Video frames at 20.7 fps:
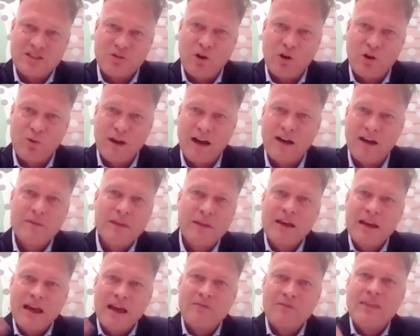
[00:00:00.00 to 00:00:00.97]
krona.
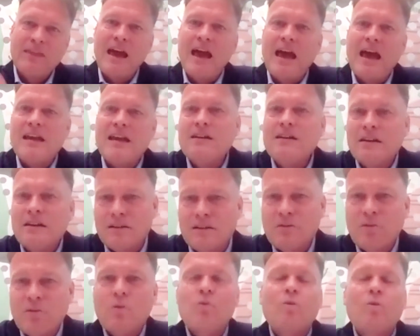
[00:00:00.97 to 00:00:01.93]
And then
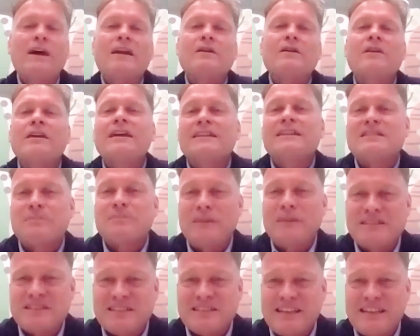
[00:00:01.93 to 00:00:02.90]
when it's
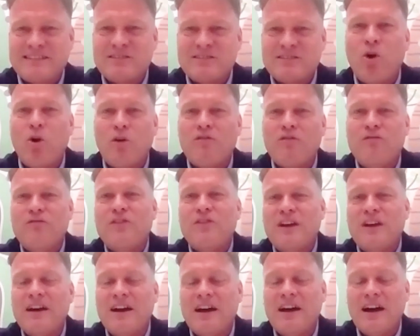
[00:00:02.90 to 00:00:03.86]
been sent off
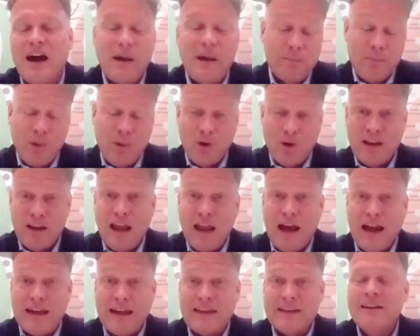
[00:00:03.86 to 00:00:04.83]
up
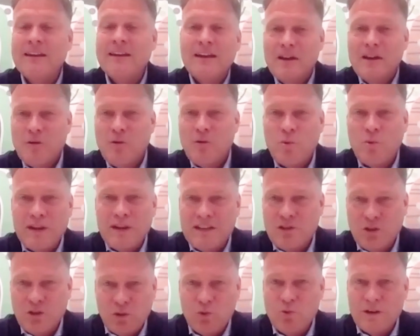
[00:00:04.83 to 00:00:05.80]
online, we
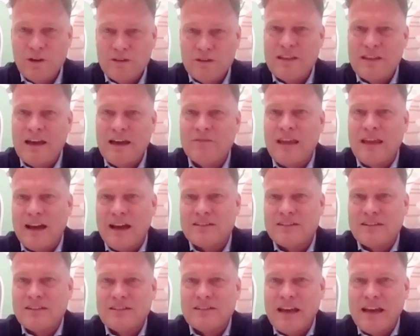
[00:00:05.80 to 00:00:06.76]
do then
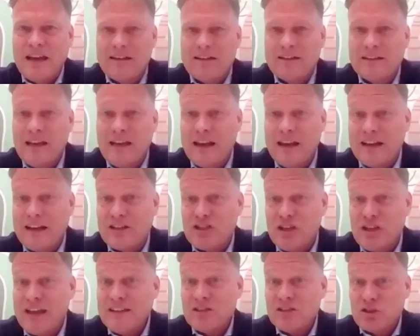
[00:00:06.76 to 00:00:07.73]
that
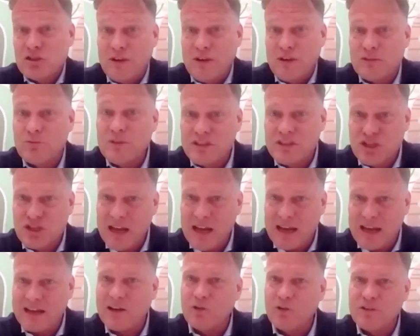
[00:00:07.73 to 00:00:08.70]
exchange rate. We
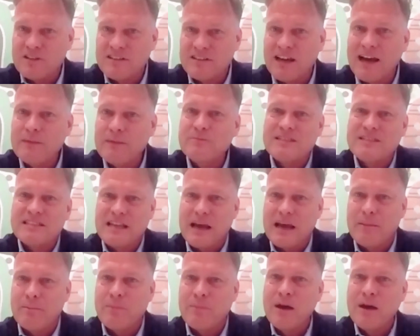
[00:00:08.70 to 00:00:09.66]
check on the
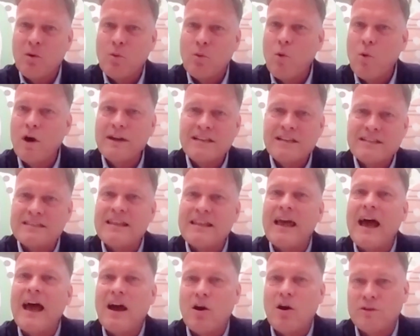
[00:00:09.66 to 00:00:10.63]
timestamp what is
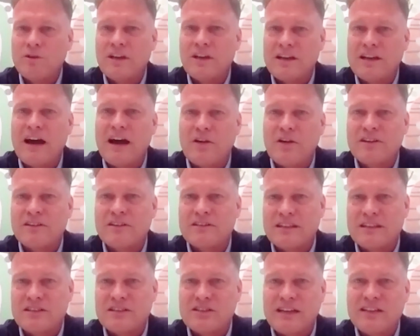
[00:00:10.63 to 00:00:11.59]
now the current
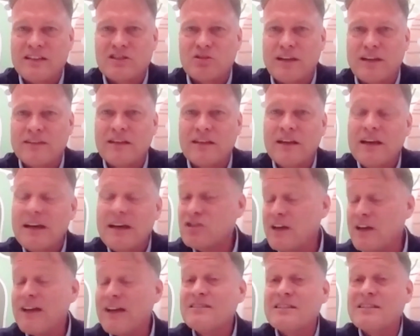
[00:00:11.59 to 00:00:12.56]
exchange rate, and
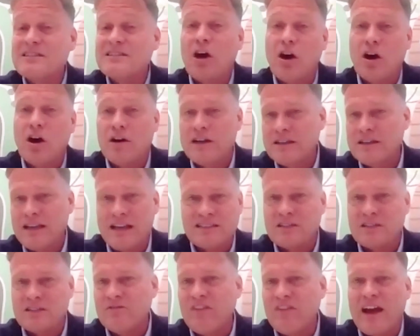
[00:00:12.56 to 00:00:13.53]
chances are it
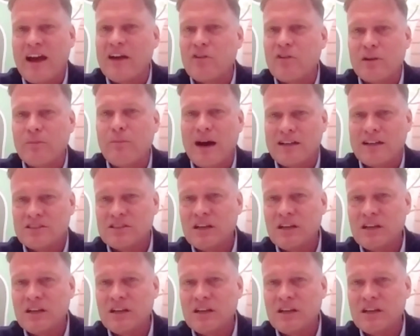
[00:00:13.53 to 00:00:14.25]
hasn't varied much